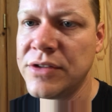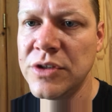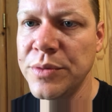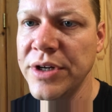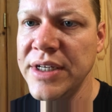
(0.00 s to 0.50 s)

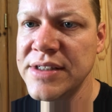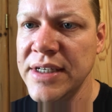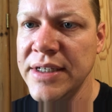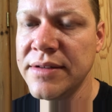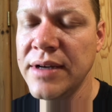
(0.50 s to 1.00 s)
super
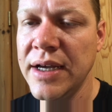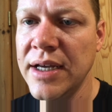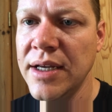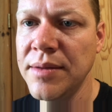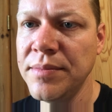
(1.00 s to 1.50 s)
easy,
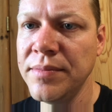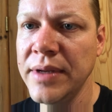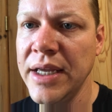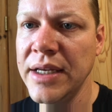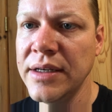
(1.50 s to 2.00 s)

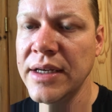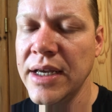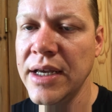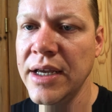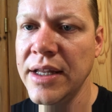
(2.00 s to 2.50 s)
and
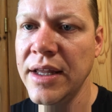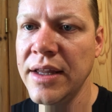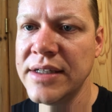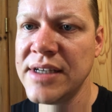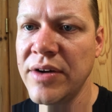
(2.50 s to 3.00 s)

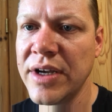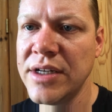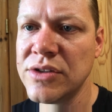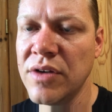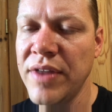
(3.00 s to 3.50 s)
that's how I
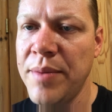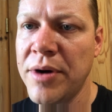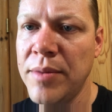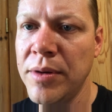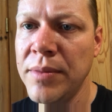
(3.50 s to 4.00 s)
kind of solve that
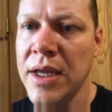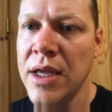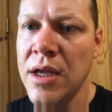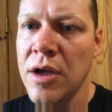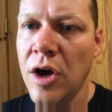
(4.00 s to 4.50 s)
problem.
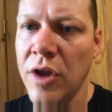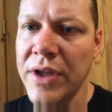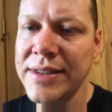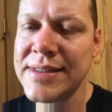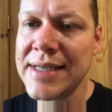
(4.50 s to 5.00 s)
On
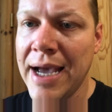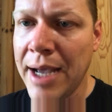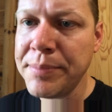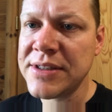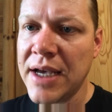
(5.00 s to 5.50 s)
the
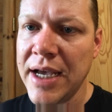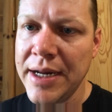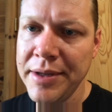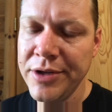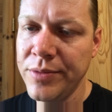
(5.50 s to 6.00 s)
top
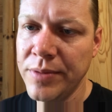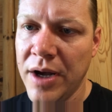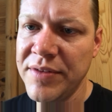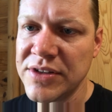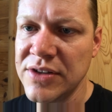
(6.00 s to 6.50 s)
side, you
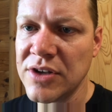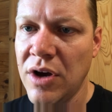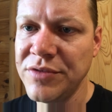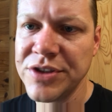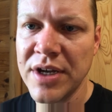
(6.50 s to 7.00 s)
obviously
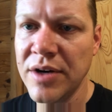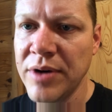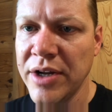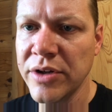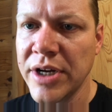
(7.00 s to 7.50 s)
saw I've just got a
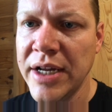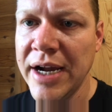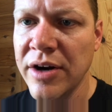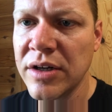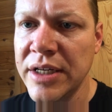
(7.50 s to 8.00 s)
regular kind of
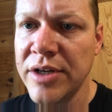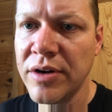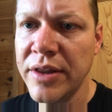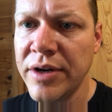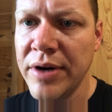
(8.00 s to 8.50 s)
air cleaner
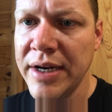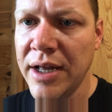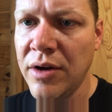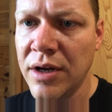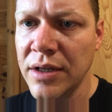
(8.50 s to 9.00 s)
on there right
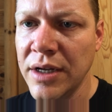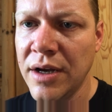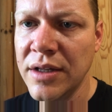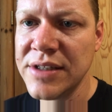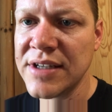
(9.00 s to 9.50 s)
now,
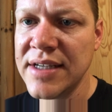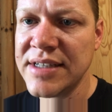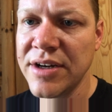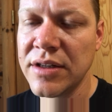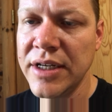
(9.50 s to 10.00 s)

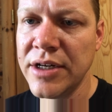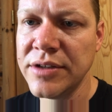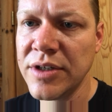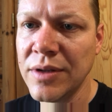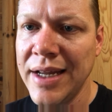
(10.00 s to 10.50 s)
Holly-sized air cleaner.
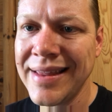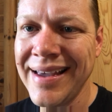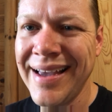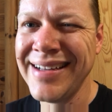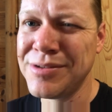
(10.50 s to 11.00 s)
Don't like
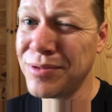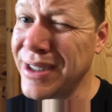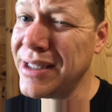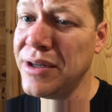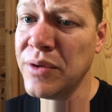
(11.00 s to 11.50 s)
that. It's
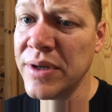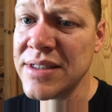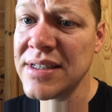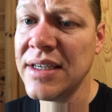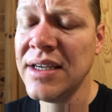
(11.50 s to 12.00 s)
really
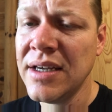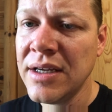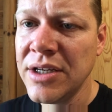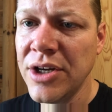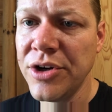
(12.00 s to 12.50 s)
noisy.
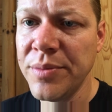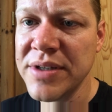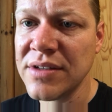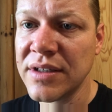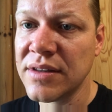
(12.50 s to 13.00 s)
You're
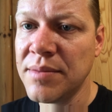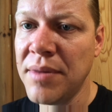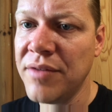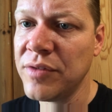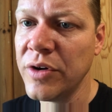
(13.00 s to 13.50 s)
missing the
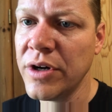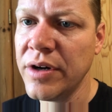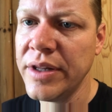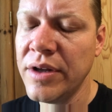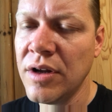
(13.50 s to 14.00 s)

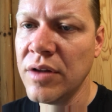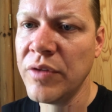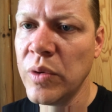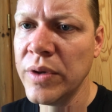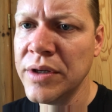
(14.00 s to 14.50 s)
muffler and all of
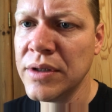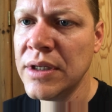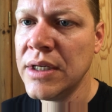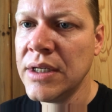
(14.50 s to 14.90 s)
the oil